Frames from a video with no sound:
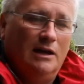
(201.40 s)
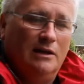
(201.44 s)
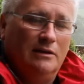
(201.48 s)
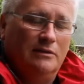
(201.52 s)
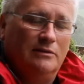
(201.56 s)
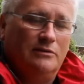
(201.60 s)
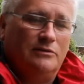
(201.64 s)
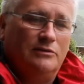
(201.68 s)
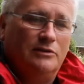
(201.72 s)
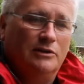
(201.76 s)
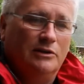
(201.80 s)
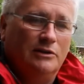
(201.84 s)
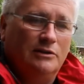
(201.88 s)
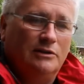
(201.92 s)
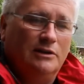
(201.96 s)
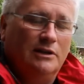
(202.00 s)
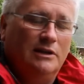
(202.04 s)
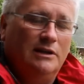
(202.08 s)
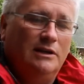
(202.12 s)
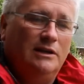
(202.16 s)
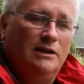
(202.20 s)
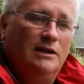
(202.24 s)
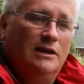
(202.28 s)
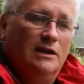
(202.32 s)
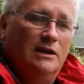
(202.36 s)
and
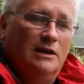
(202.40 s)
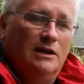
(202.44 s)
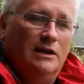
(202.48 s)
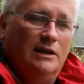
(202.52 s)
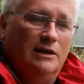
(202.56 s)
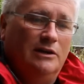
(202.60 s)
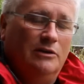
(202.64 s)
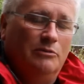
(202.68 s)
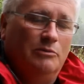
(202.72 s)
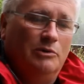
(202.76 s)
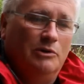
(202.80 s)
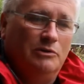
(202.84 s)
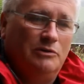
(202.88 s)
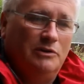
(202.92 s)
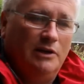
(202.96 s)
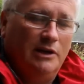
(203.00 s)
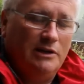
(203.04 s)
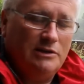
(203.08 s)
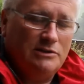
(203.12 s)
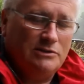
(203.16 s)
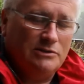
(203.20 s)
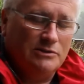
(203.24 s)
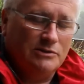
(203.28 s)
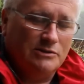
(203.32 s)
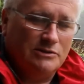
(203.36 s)
thirdly, in a
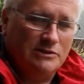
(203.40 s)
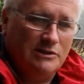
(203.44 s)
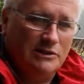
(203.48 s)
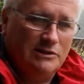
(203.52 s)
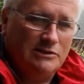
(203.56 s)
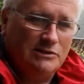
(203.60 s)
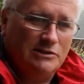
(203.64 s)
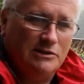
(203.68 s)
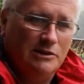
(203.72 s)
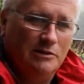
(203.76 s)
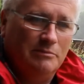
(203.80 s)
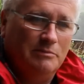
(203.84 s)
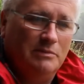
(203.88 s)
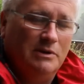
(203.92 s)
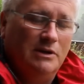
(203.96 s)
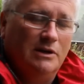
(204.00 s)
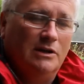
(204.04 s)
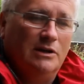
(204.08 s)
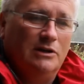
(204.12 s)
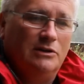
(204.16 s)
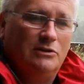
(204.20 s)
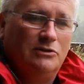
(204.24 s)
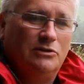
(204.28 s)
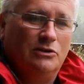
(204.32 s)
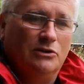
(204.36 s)
rotational system,
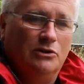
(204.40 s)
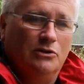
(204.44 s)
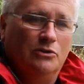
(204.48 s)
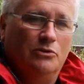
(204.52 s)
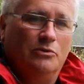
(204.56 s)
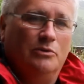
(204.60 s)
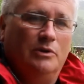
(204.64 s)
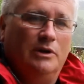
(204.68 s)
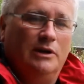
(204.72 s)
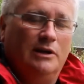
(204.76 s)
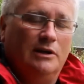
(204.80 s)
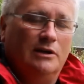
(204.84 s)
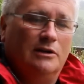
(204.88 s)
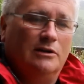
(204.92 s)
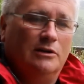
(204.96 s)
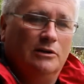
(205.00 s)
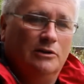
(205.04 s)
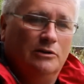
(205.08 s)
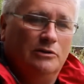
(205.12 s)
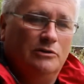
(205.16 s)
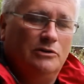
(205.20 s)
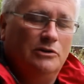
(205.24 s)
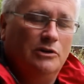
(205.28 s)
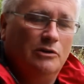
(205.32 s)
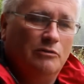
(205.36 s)
to
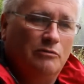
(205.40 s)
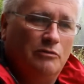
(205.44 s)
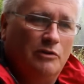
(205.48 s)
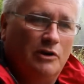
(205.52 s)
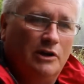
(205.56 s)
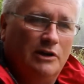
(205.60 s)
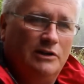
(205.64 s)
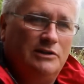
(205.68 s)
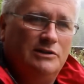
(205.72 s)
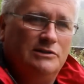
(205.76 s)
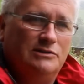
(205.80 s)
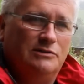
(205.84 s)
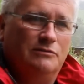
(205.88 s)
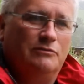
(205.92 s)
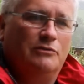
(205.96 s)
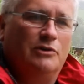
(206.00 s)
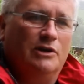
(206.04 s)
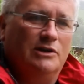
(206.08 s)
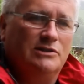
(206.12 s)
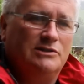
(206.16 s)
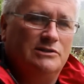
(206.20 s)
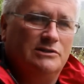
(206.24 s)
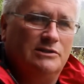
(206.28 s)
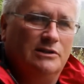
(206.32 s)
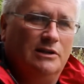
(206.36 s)
include new varieties of
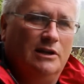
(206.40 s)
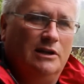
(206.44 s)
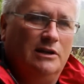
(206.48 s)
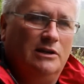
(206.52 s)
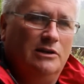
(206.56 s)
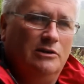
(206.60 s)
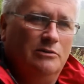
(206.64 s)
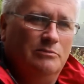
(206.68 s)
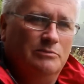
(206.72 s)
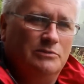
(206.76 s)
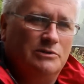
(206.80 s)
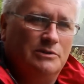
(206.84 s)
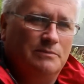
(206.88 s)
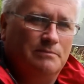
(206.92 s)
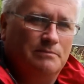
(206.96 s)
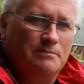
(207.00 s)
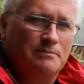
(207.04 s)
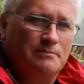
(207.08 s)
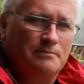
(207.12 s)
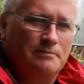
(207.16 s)
grasses and legumes.